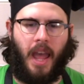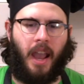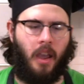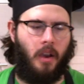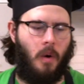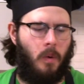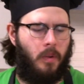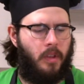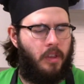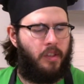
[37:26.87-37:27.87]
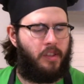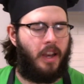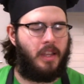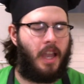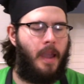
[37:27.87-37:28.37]
Echo,
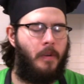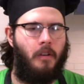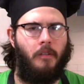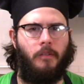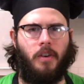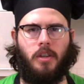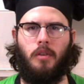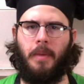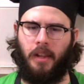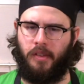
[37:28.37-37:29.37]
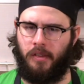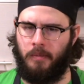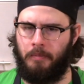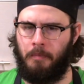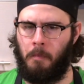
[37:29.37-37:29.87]
set a timer for two
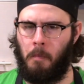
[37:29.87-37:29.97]
minutes.